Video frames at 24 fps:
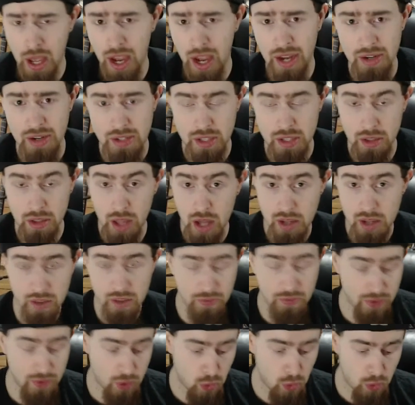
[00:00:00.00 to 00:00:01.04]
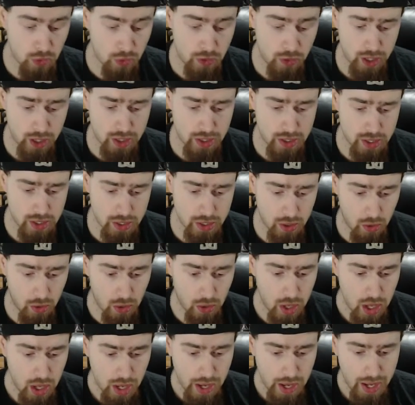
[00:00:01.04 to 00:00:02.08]
There's a lot of different cool things. So
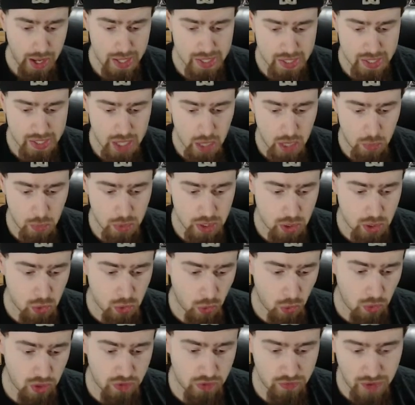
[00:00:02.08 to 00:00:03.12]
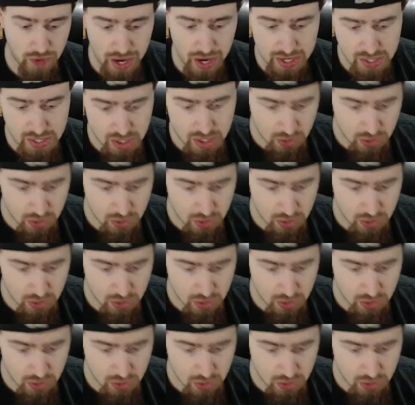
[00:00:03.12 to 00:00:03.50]
it's uh, really cool. Advanced through